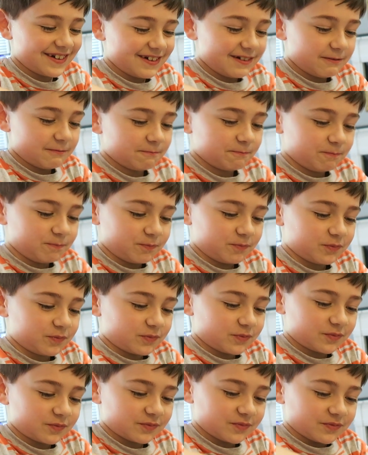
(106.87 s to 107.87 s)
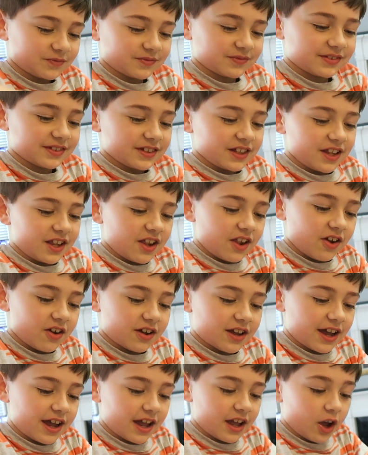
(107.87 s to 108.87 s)
essential oils in it.
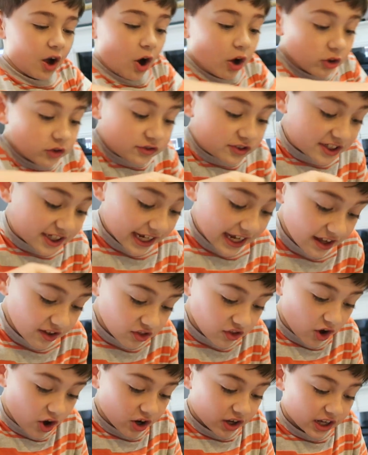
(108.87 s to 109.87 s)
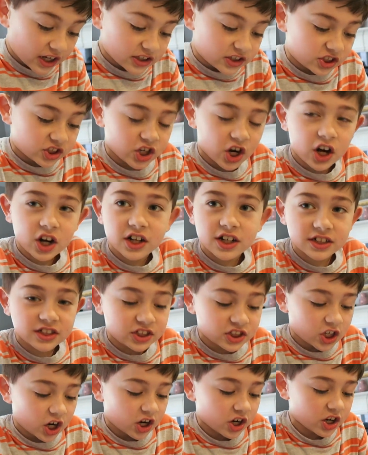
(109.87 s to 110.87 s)
Okay. Essential oil
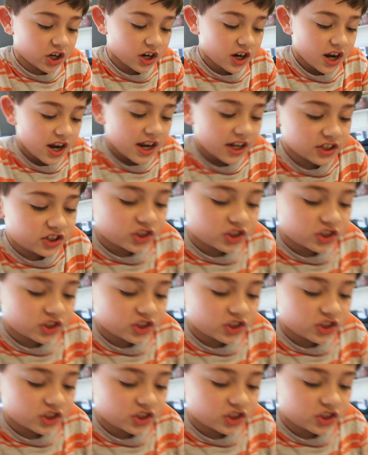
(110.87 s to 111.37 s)
slime.